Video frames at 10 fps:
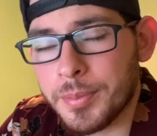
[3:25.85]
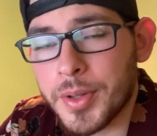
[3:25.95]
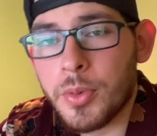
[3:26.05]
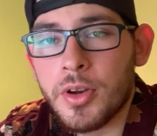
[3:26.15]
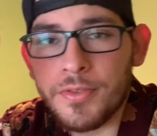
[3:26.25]

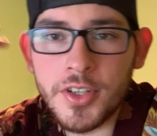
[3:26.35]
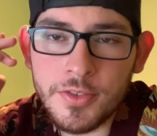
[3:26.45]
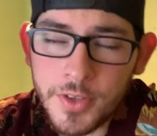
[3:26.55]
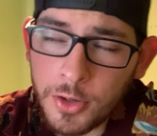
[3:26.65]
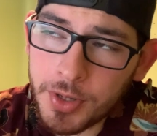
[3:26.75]
but I want to finish this
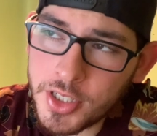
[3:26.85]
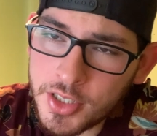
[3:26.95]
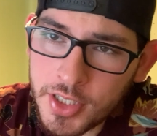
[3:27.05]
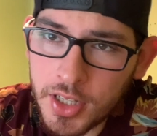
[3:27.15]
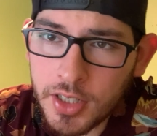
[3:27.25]
video by
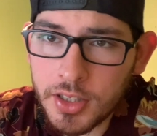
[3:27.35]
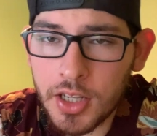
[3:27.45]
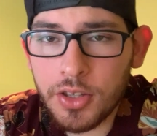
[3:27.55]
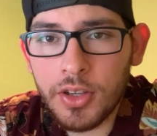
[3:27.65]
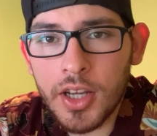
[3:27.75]
just saying
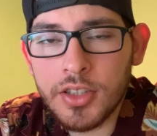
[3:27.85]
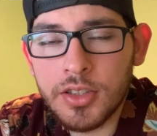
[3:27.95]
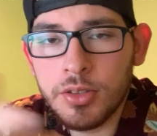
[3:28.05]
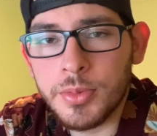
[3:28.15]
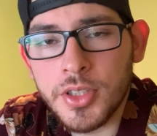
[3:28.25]
thank you
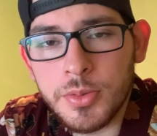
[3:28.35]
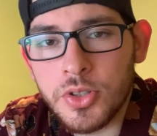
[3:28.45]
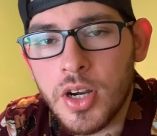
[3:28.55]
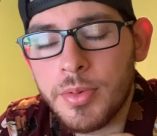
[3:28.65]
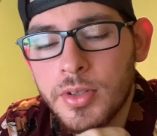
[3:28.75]
guys to my
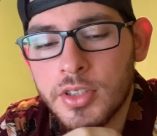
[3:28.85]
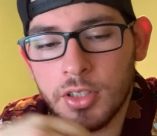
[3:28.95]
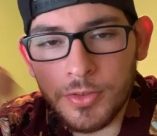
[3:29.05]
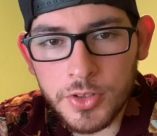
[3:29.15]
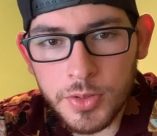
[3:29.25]
subscribers. Thank
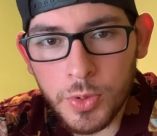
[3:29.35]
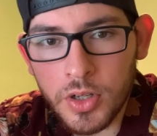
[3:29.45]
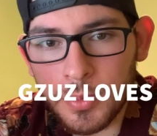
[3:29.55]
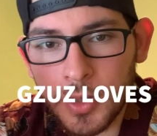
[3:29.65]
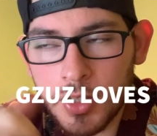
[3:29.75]
you for
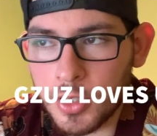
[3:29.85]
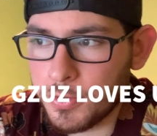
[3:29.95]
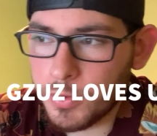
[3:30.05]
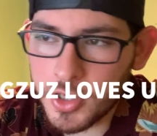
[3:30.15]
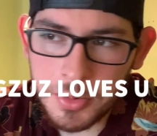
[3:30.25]
supporting me. Thank you
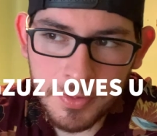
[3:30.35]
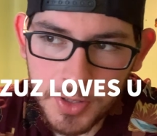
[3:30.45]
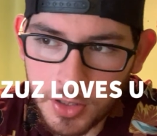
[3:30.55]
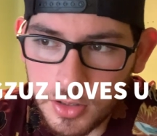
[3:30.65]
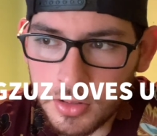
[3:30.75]
for watching my
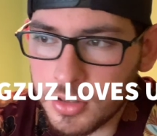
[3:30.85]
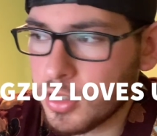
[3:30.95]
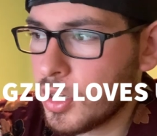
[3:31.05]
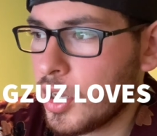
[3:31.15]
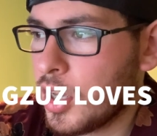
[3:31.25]
videos.
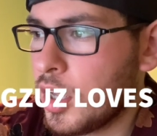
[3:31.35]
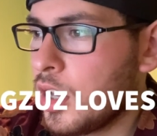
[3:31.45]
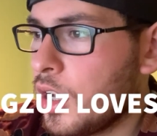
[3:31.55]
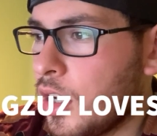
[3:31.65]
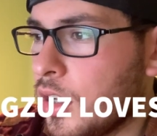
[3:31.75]

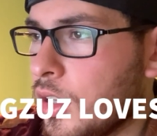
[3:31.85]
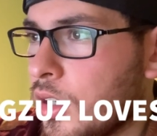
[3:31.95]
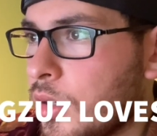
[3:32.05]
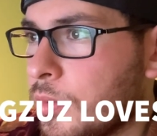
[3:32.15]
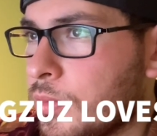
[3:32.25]

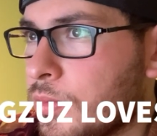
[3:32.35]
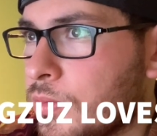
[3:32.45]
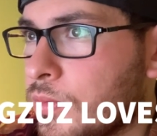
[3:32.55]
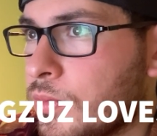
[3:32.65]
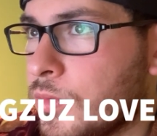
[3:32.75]
Um,
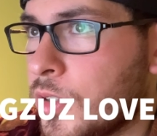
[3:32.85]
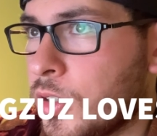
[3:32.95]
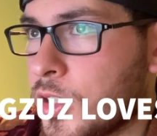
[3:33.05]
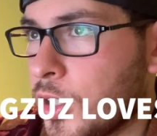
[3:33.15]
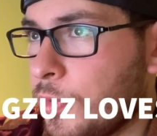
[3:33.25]
you
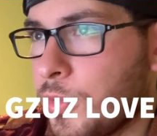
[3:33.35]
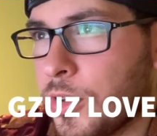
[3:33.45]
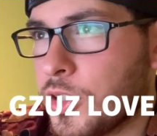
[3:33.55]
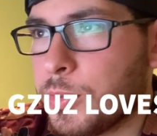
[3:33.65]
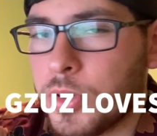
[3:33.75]
know, thank you for
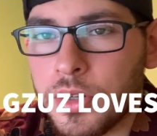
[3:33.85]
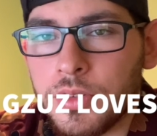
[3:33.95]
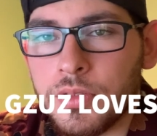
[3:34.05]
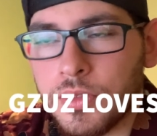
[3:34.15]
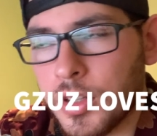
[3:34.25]
the support.
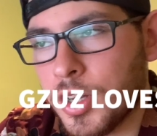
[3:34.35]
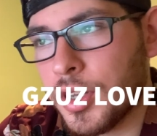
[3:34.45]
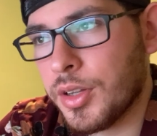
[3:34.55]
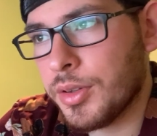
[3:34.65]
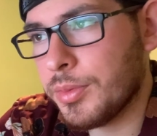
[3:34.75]

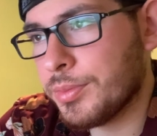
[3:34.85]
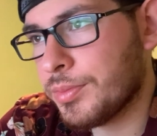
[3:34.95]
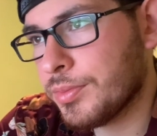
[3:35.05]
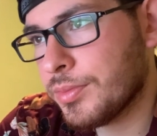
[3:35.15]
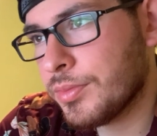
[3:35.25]
Um,
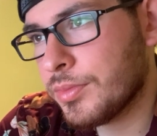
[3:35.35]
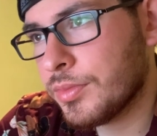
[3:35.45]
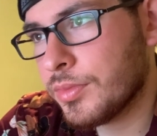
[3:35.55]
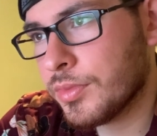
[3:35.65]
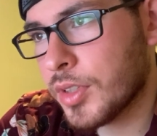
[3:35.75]

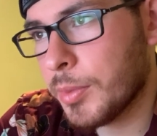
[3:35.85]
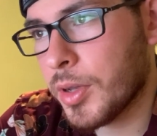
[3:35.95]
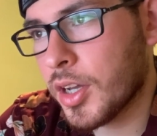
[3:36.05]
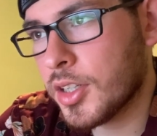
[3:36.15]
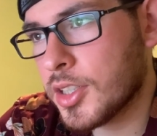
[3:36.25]
I'm
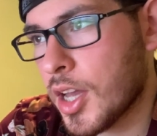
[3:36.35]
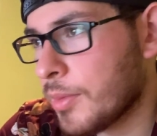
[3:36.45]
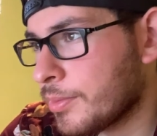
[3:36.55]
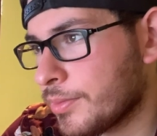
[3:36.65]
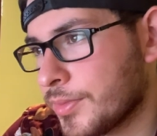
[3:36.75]
not going to stop.
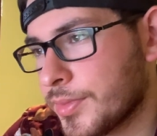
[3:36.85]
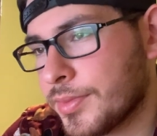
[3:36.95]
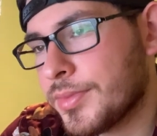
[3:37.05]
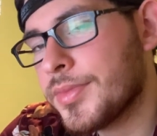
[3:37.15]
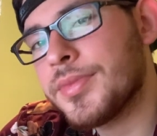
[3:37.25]

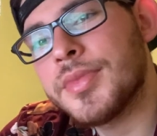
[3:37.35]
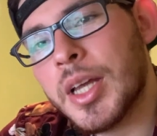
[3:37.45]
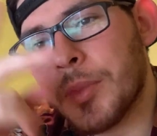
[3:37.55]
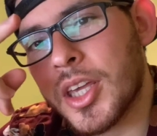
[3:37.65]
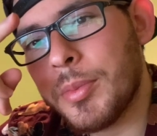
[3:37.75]

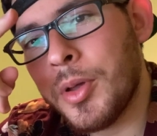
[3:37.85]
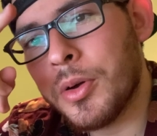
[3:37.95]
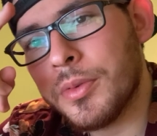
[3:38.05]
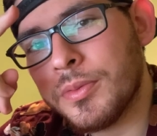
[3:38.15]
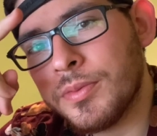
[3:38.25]
I'm going to keep
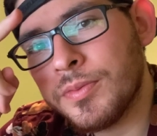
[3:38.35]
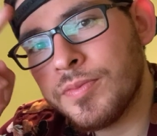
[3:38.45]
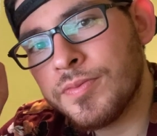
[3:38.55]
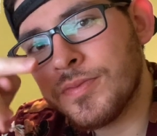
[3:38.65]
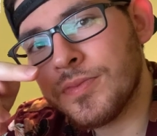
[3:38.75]
going.
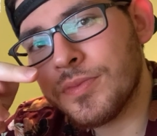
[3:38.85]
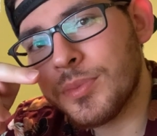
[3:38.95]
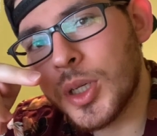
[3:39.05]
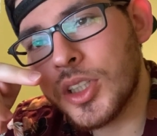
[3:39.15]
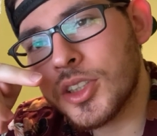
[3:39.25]

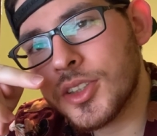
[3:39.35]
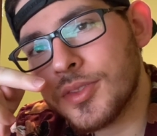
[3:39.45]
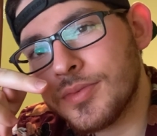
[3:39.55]
Peace.